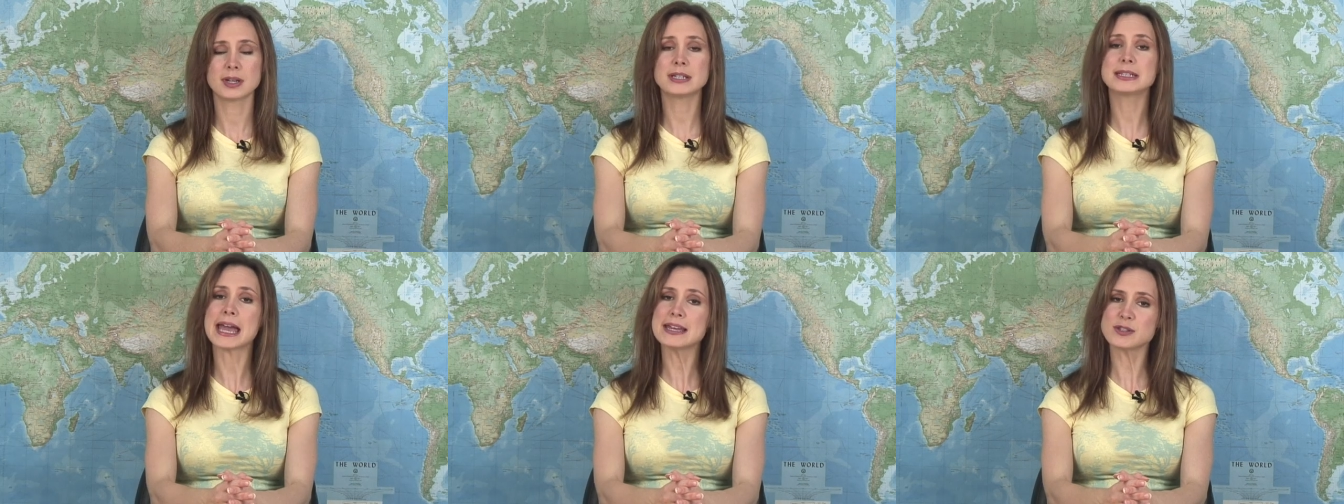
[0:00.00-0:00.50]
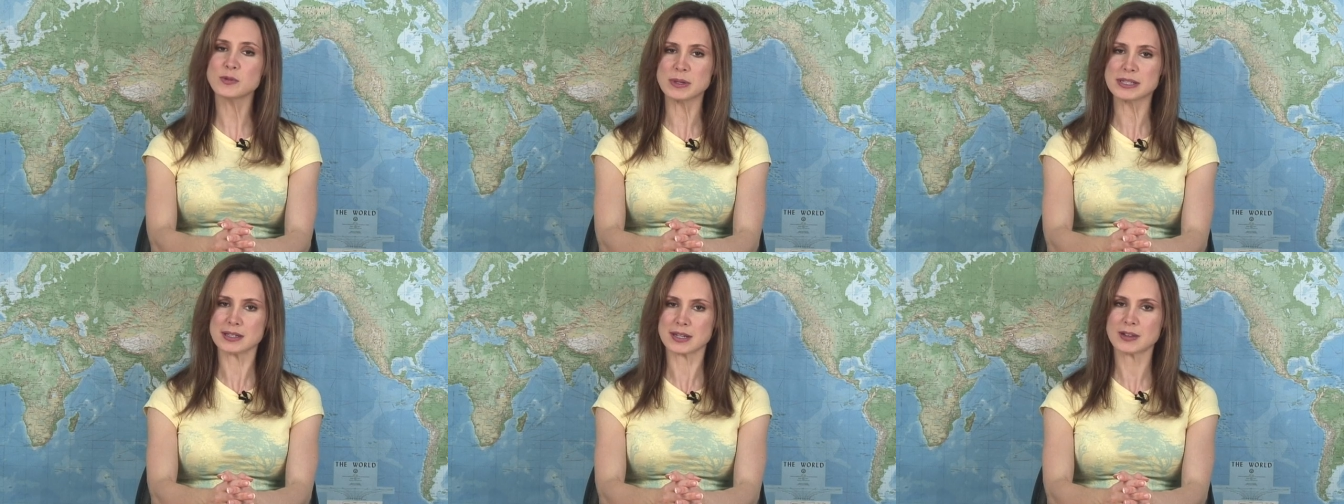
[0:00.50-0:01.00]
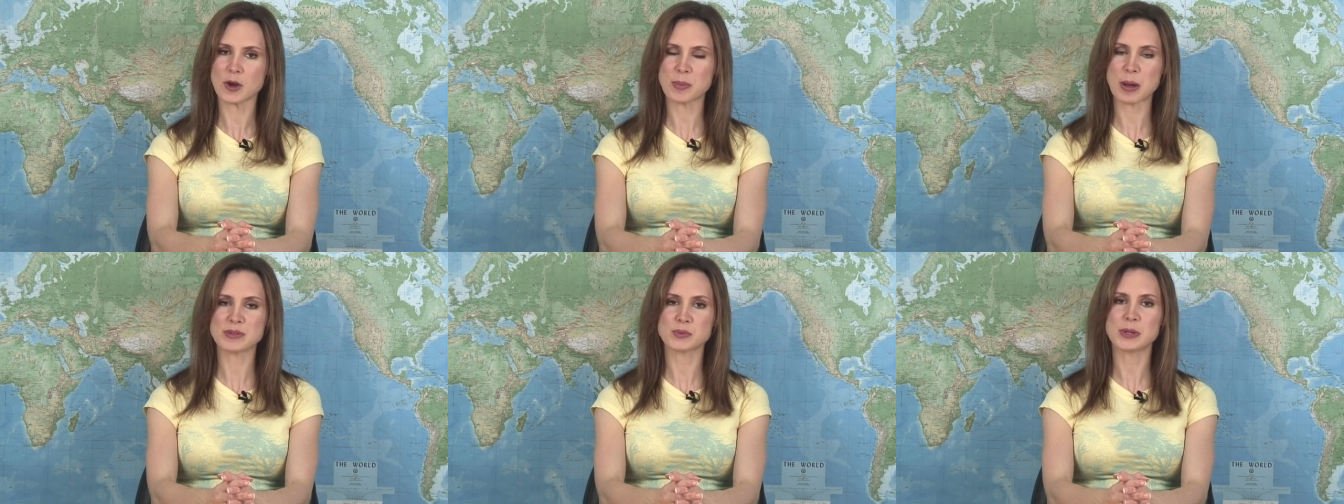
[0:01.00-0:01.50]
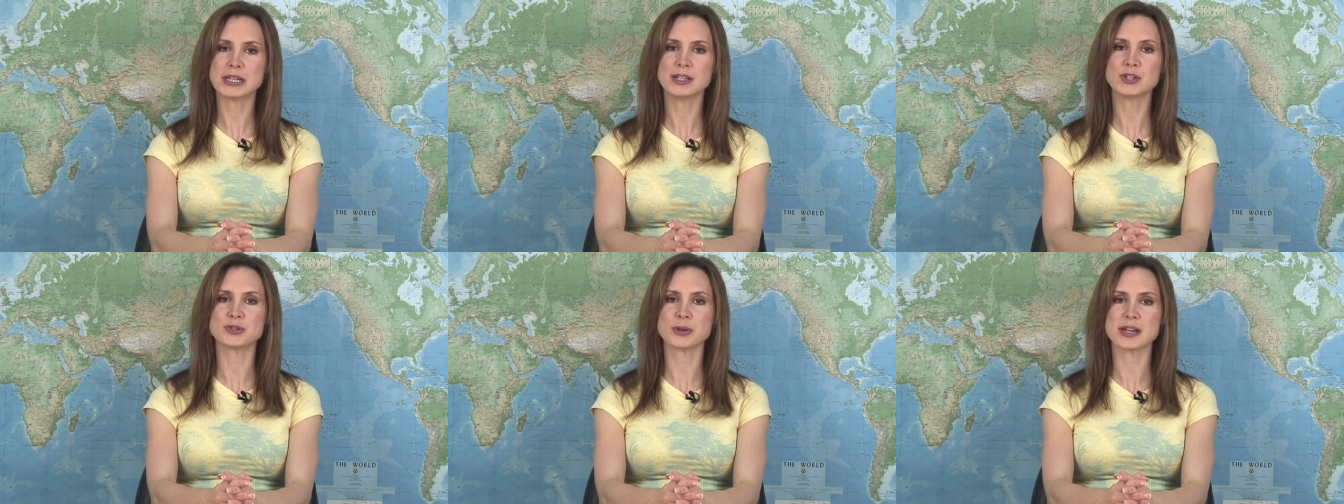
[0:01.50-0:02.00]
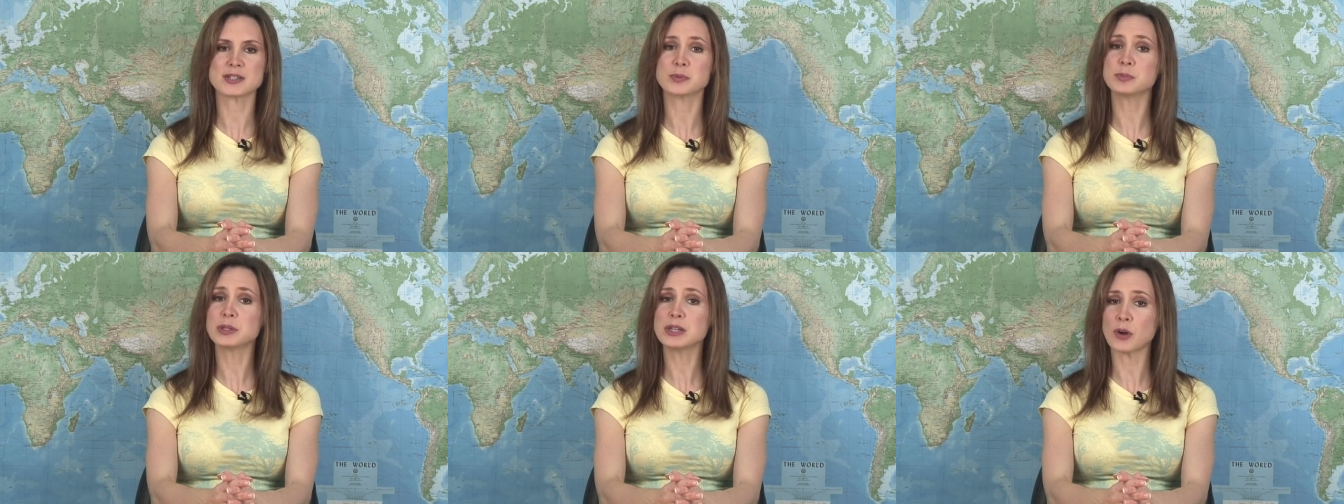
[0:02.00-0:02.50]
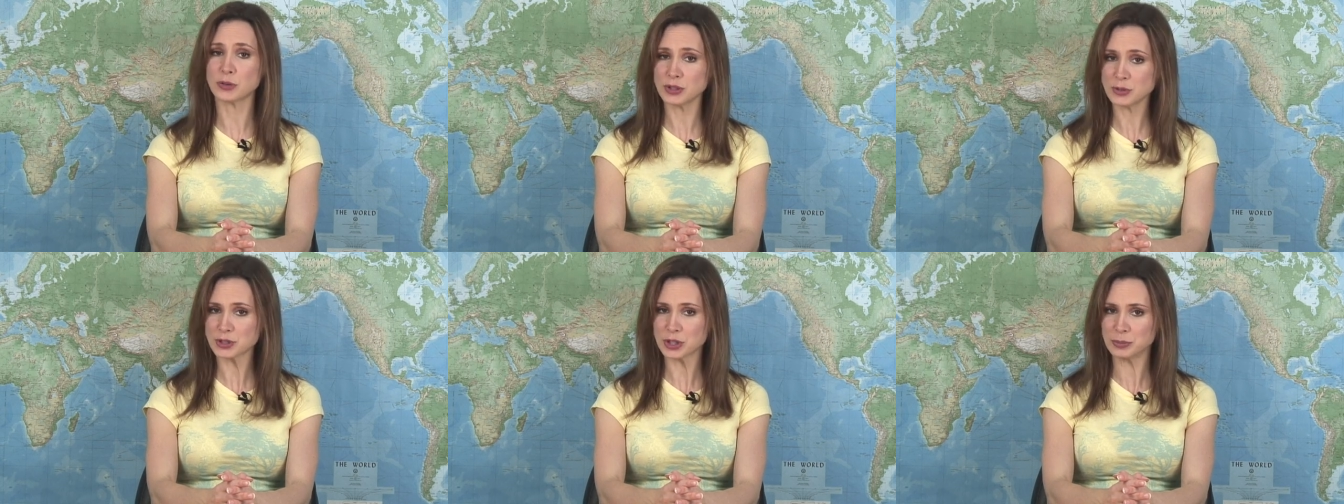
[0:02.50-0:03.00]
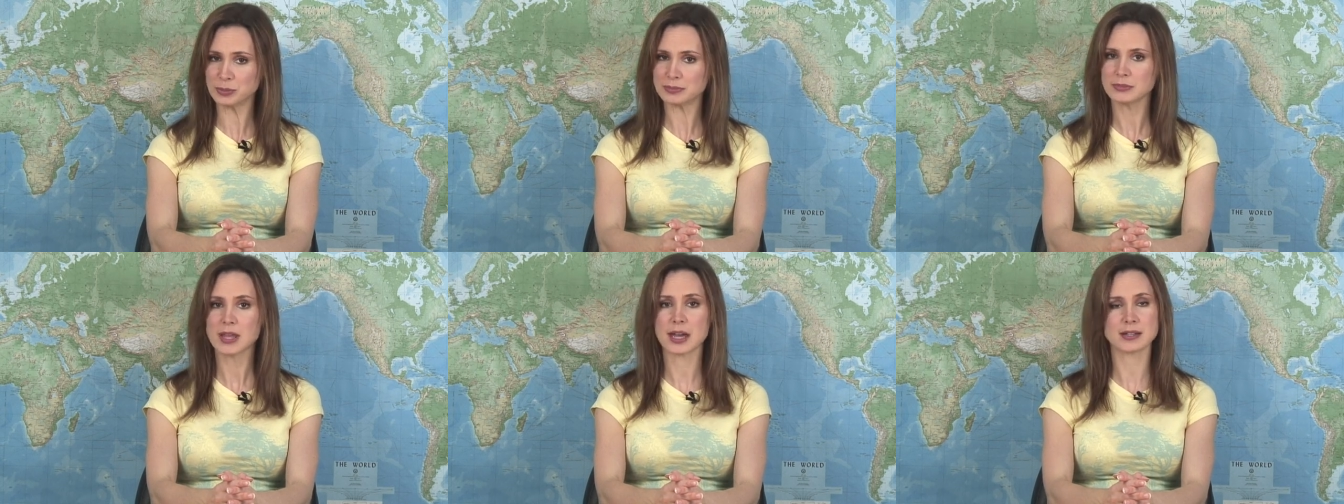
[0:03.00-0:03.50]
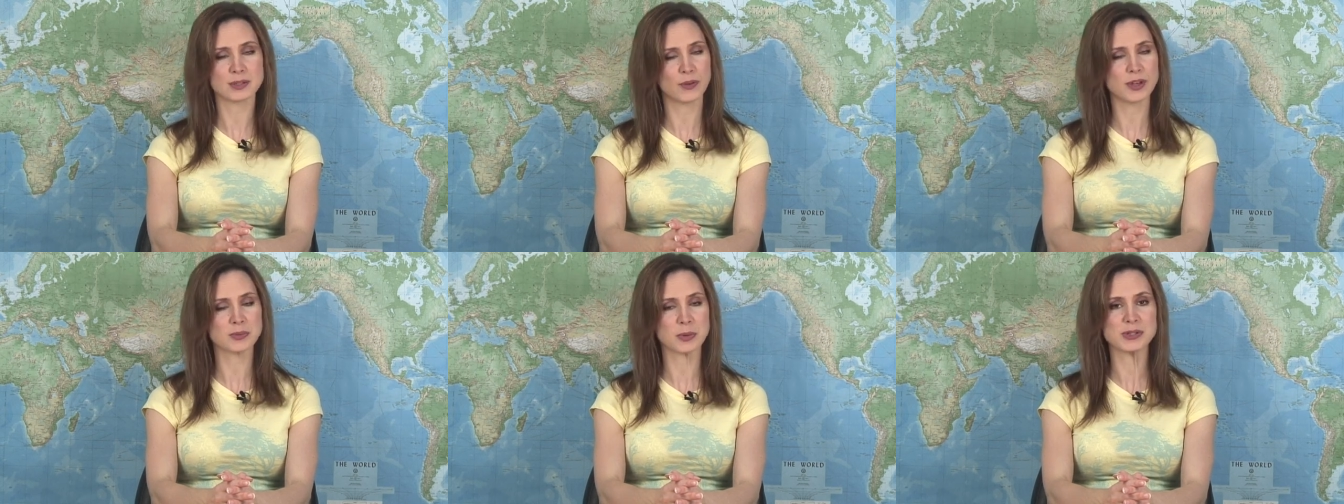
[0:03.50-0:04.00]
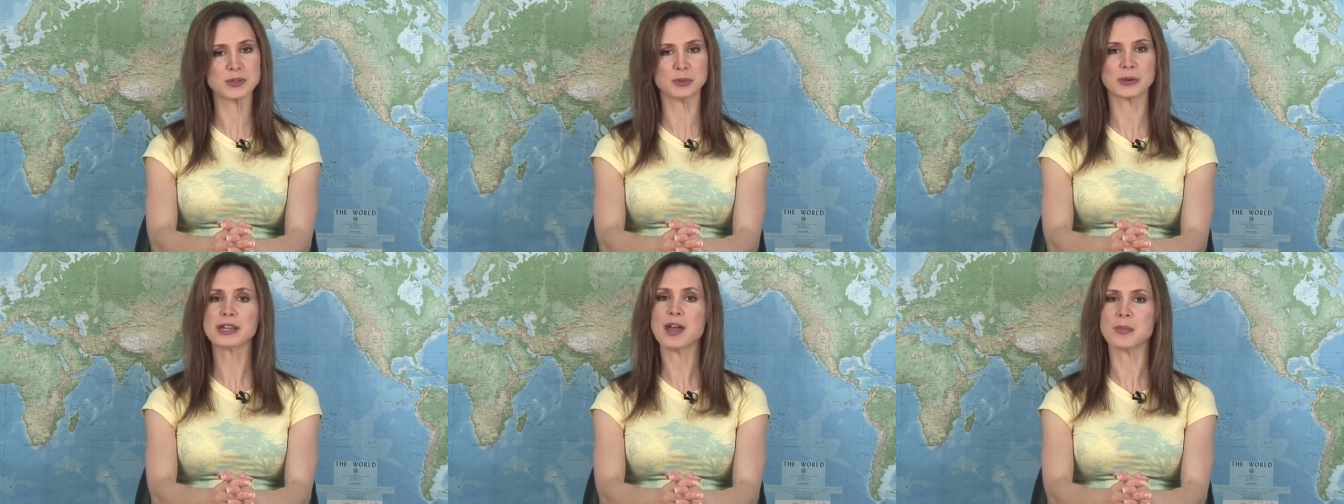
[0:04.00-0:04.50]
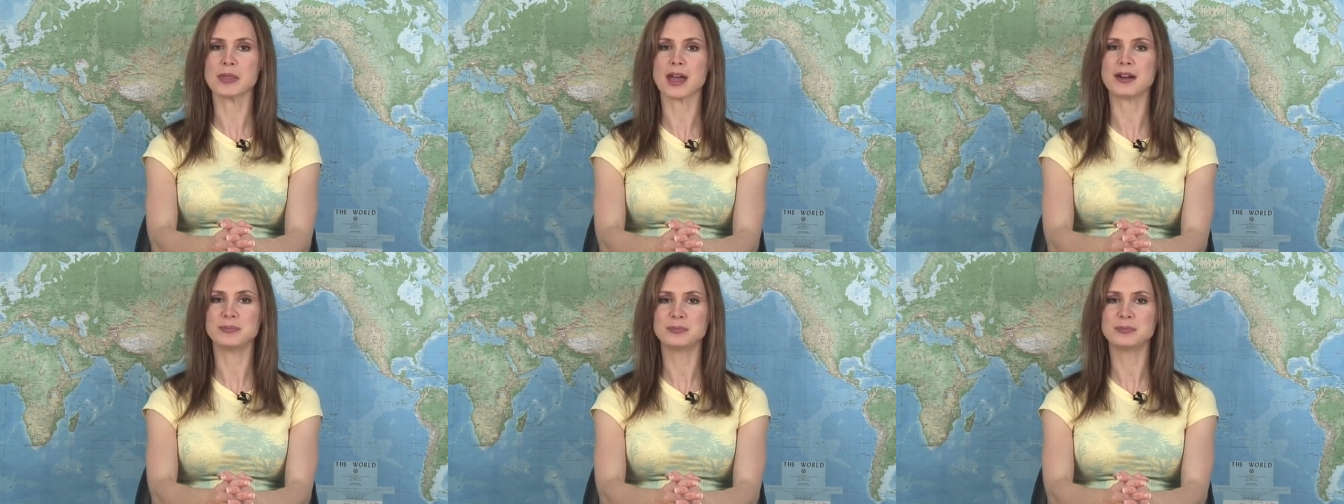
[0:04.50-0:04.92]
And in case you missed it, Obama's weekly address will be on YouTube, and his first one is already up there.